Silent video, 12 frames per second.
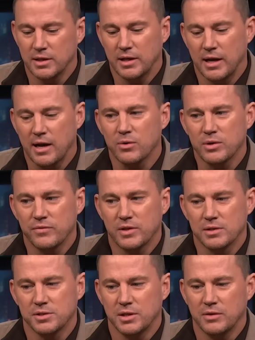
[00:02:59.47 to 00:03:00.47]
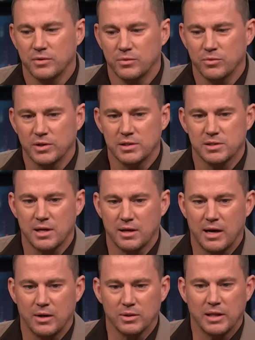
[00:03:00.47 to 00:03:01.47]
And I don't even think she even really said
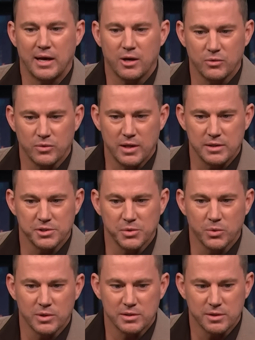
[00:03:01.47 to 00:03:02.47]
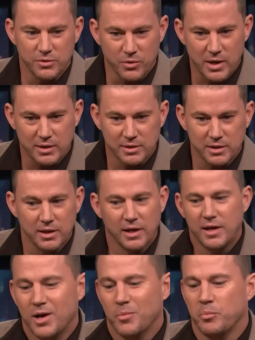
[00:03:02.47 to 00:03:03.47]
it out loud that she wanted to direct it,
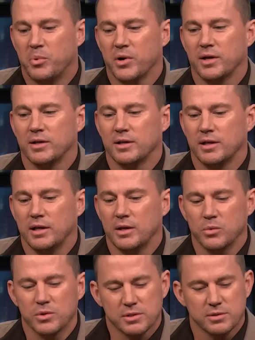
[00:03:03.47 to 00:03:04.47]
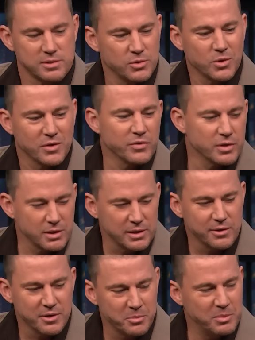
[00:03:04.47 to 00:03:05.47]
but it was sort of
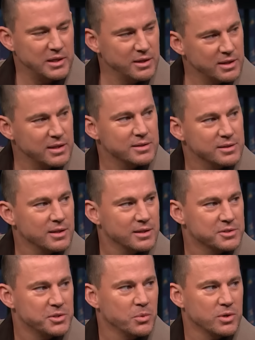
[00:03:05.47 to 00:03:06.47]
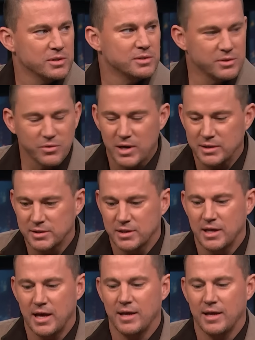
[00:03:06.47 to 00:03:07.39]
clear to me that like she wanted to direct it.